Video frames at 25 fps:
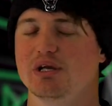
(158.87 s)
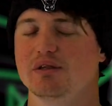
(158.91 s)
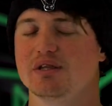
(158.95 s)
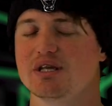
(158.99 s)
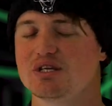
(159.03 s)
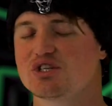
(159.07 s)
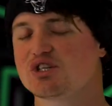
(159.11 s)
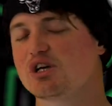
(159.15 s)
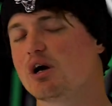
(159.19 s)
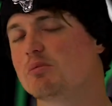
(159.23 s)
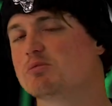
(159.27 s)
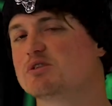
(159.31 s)

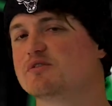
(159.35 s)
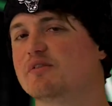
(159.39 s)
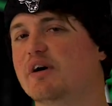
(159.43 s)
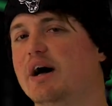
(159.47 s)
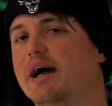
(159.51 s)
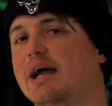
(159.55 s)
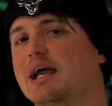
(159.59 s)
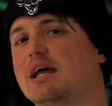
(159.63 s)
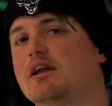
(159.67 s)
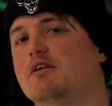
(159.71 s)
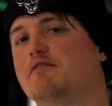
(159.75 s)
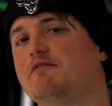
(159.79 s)
This comes
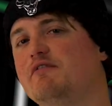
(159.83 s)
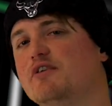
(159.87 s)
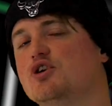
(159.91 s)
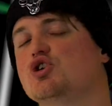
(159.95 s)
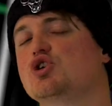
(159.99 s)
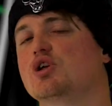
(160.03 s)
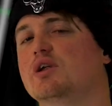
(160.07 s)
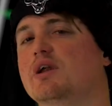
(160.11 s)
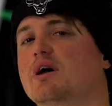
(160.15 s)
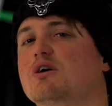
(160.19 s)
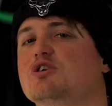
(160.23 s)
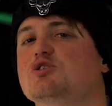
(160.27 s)
via an
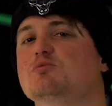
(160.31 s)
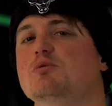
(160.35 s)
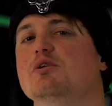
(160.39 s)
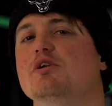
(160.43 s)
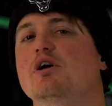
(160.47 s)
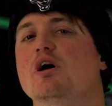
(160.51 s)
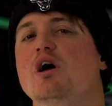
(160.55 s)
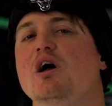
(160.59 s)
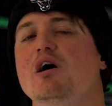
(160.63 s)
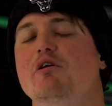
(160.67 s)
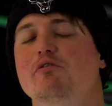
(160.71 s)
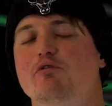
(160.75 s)
official announcement
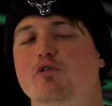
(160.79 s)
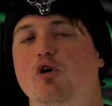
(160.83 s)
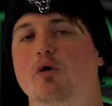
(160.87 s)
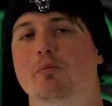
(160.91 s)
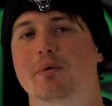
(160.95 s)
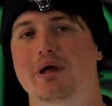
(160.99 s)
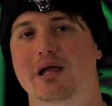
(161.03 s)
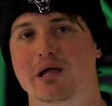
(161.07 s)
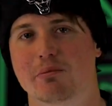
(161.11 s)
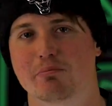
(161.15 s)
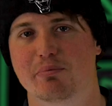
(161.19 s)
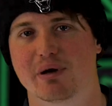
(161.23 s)

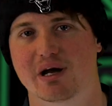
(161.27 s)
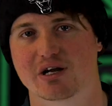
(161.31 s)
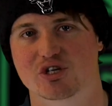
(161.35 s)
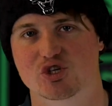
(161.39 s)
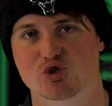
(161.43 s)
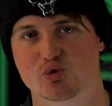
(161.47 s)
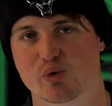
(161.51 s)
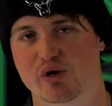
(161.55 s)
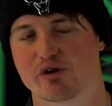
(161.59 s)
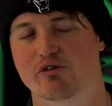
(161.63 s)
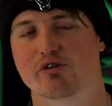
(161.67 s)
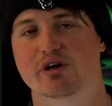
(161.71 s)
from Impact's
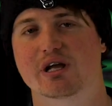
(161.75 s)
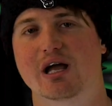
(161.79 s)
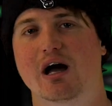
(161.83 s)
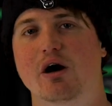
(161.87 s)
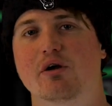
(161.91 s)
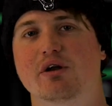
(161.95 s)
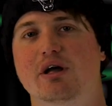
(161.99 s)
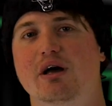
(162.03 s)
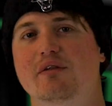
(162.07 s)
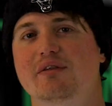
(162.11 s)
Twitter account,